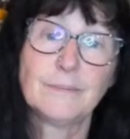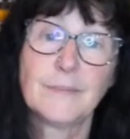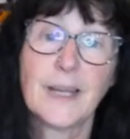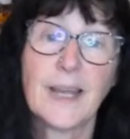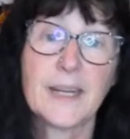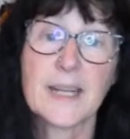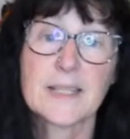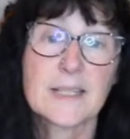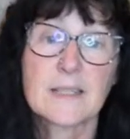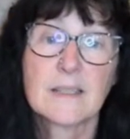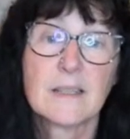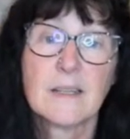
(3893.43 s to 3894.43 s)
it
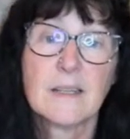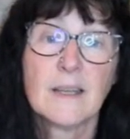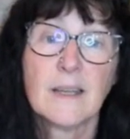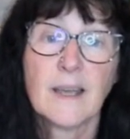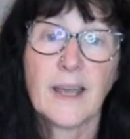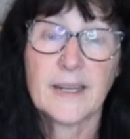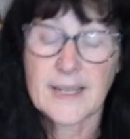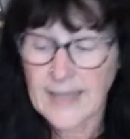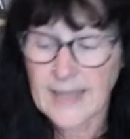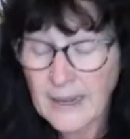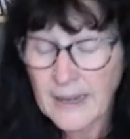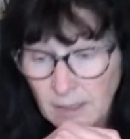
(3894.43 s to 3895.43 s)
is. It is.
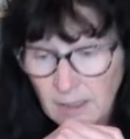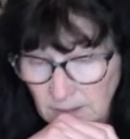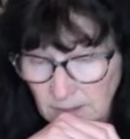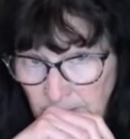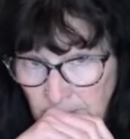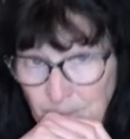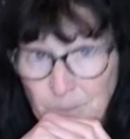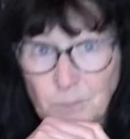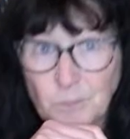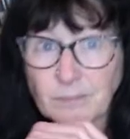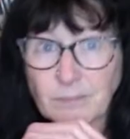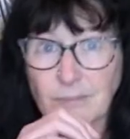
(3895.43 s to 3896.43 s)
And
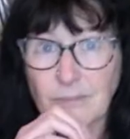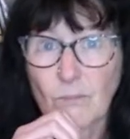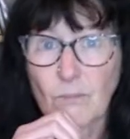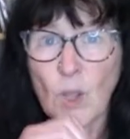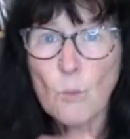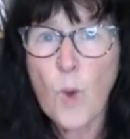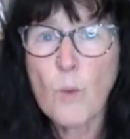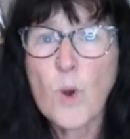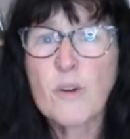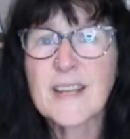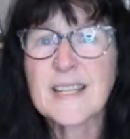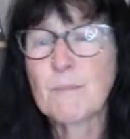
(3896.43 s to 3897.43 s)
what
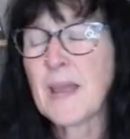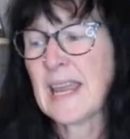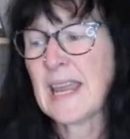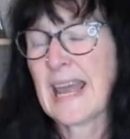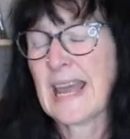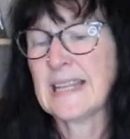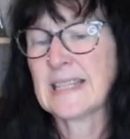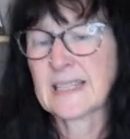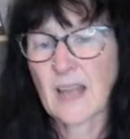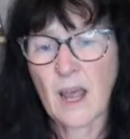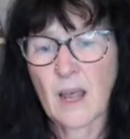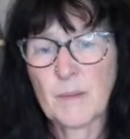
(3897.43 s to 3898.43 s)
worries me is
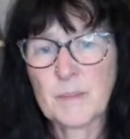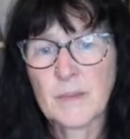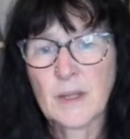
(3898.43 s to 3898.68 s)
I'm